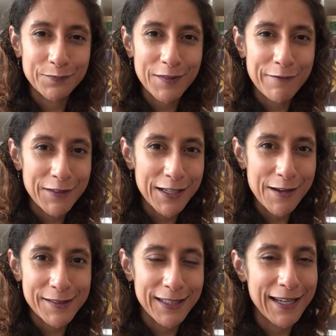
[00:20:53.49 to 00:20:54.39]

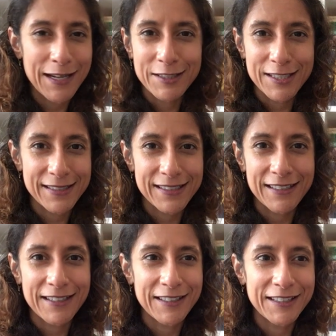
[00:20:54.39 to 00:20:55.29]
videos, again, just
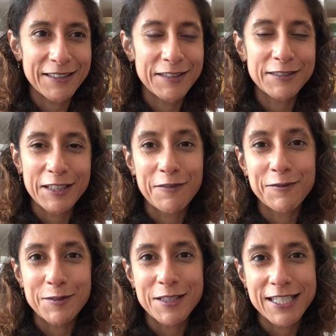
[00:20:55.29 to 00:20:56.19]
looking
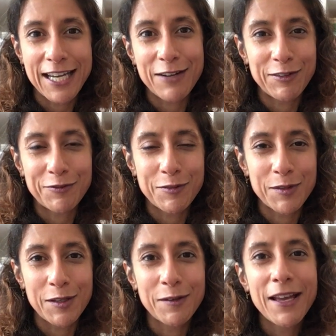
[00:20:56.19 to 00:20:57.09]
forward to hearing from
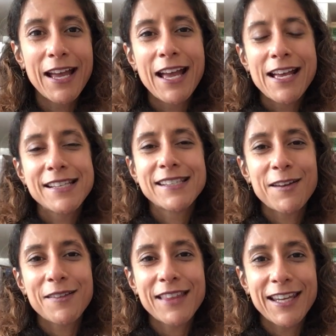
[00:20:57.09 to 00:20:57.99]
you.
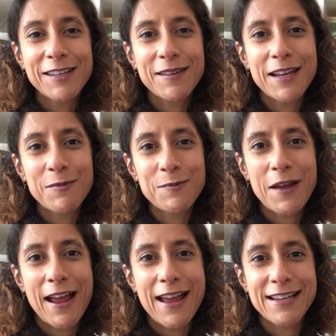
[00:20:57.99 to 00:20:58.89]
So thank you again,
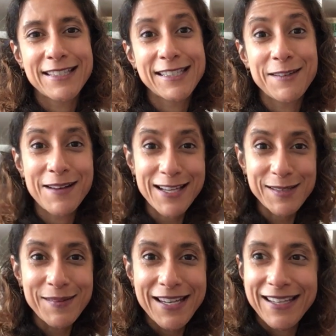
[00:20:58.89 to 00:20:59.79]
and see you next
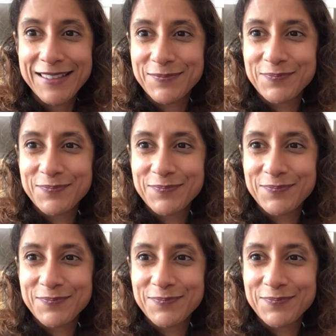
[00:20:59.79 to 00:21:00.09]
week.